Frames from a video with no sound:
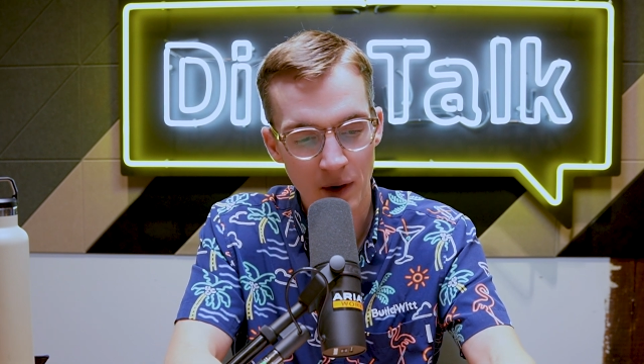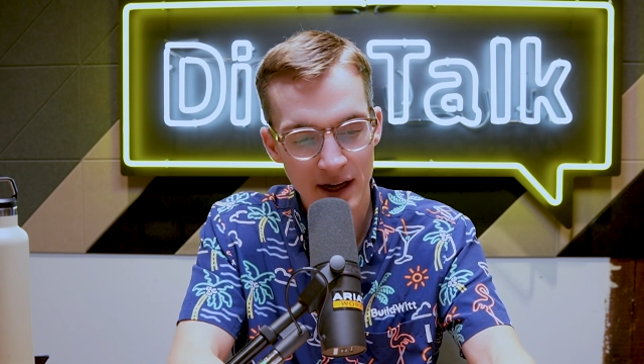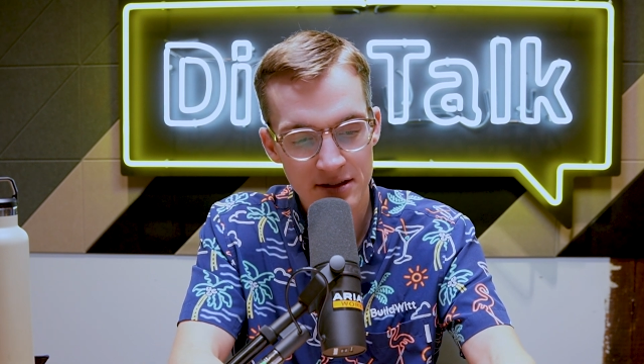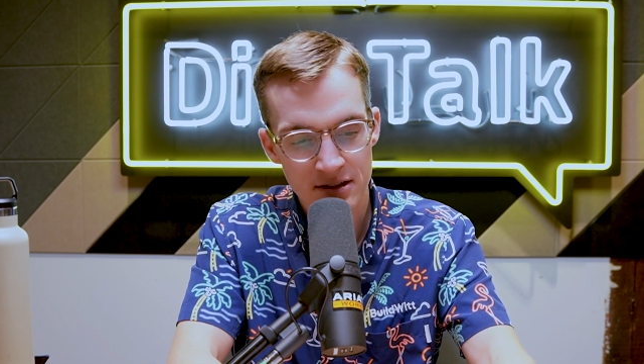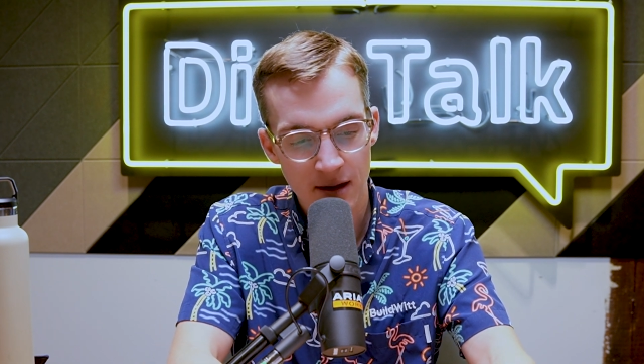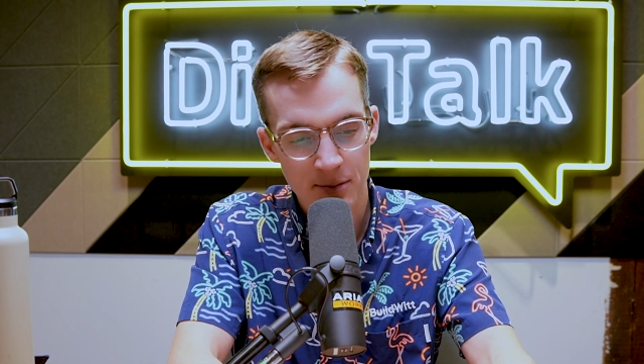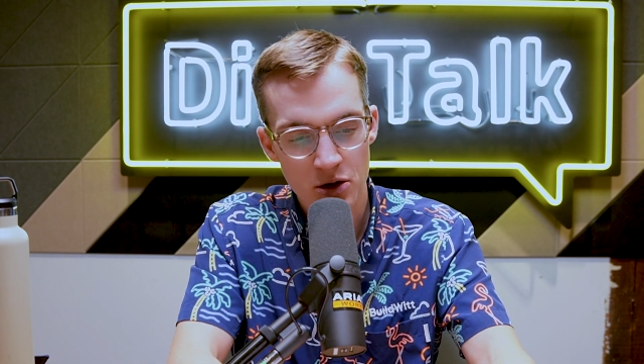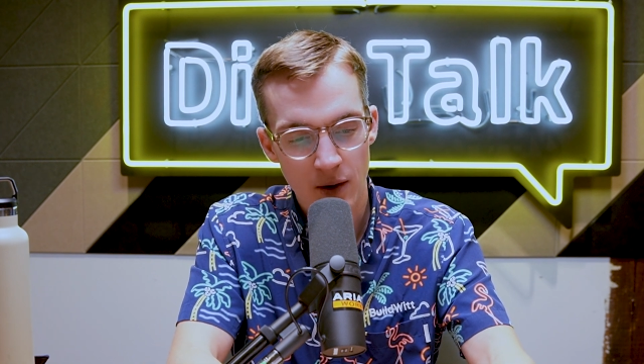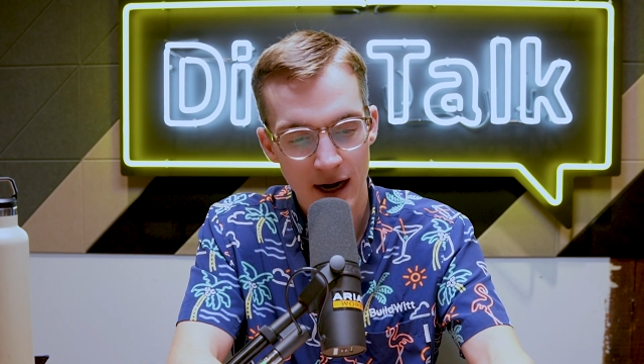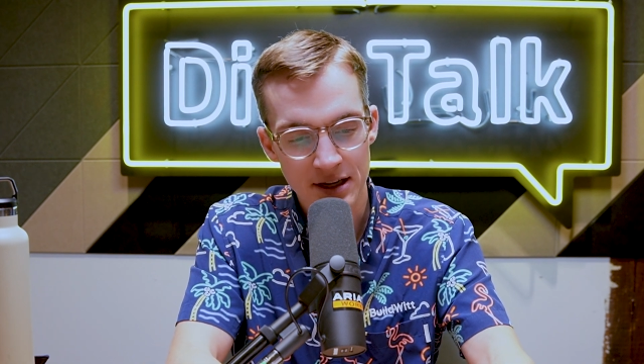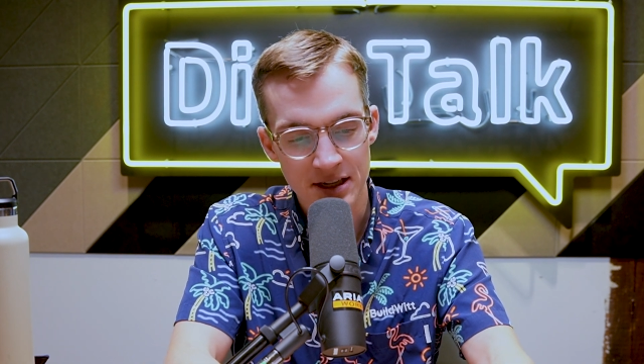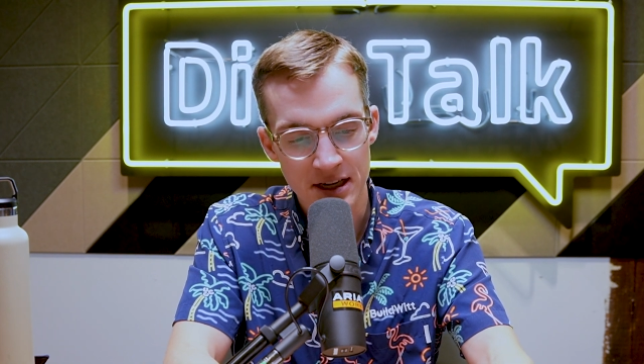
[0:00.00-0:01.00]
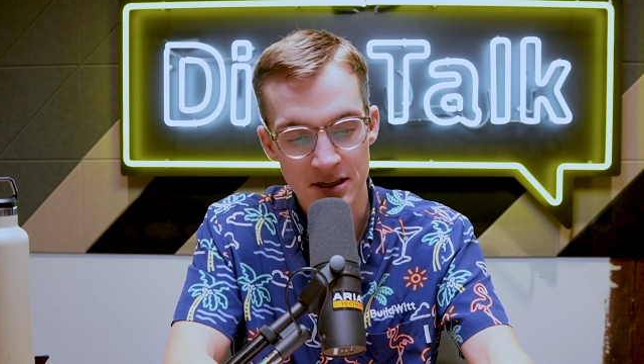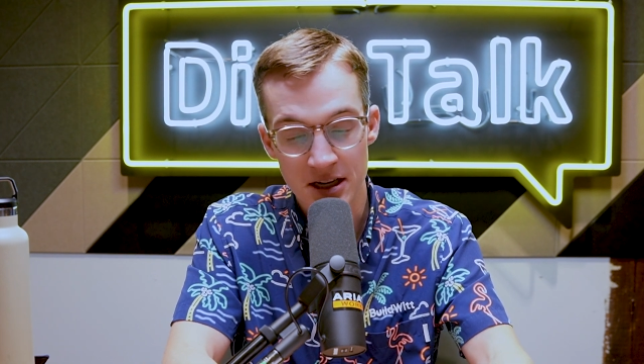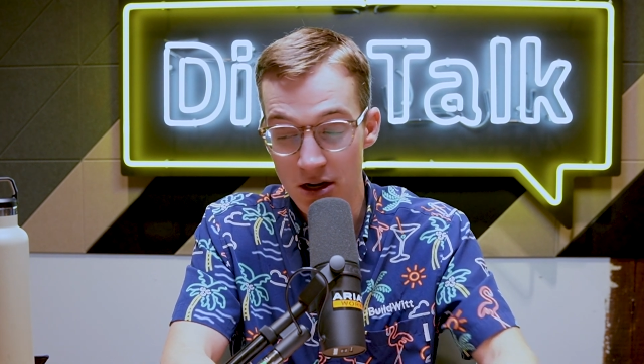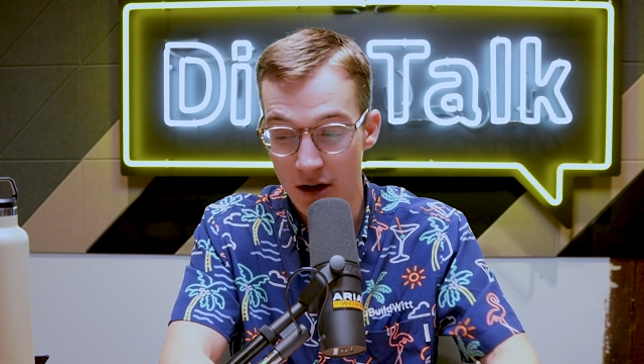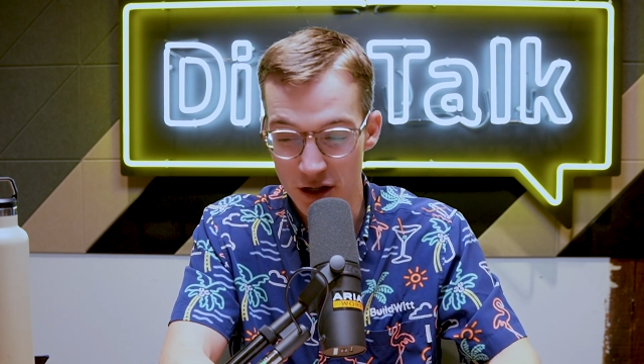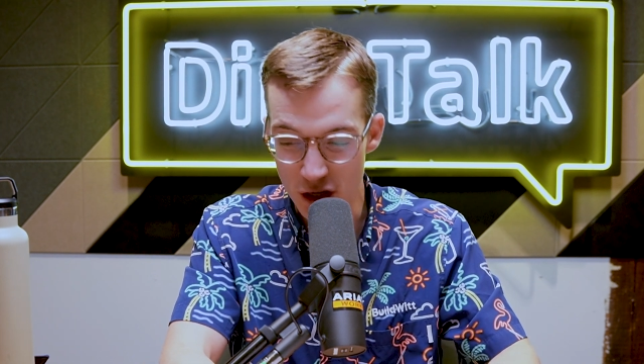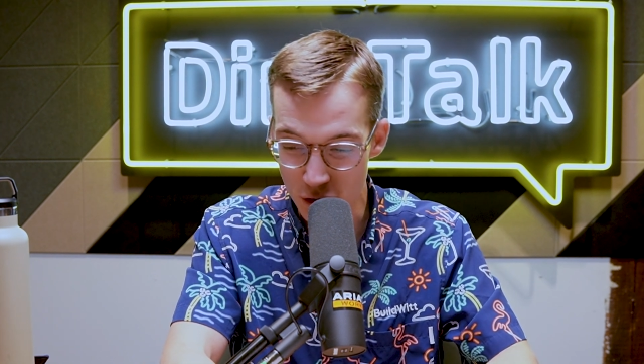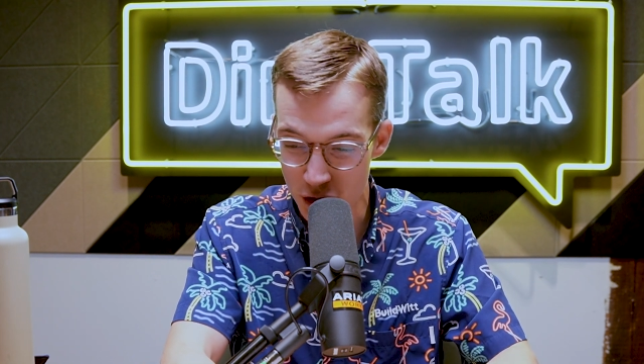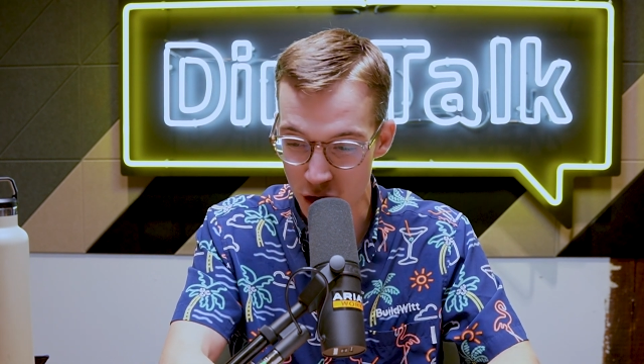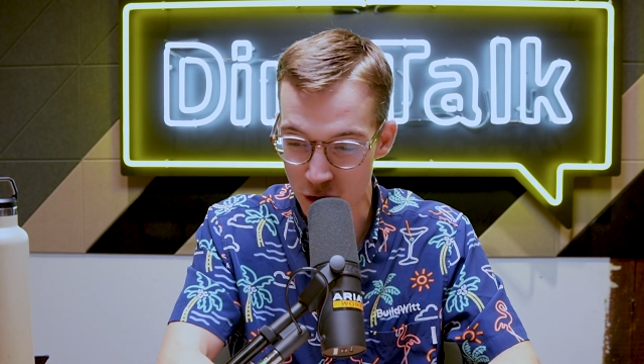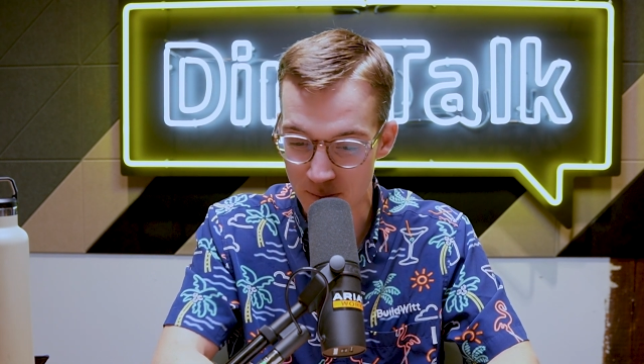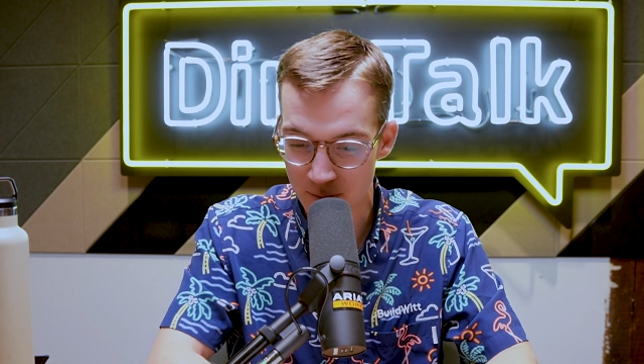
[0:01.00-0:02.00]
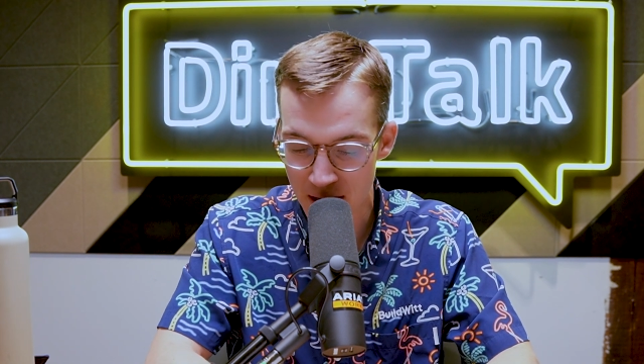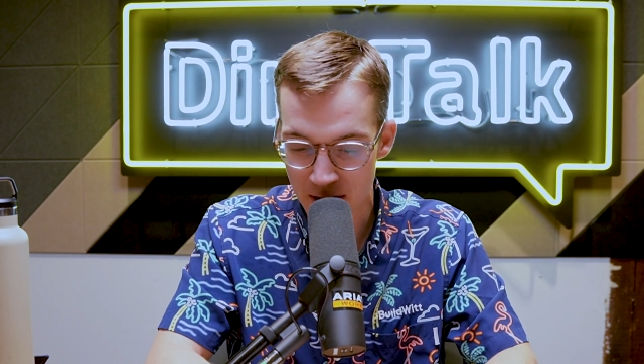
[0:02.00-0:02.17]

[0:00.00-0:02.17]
Witt, Witt on YouTube,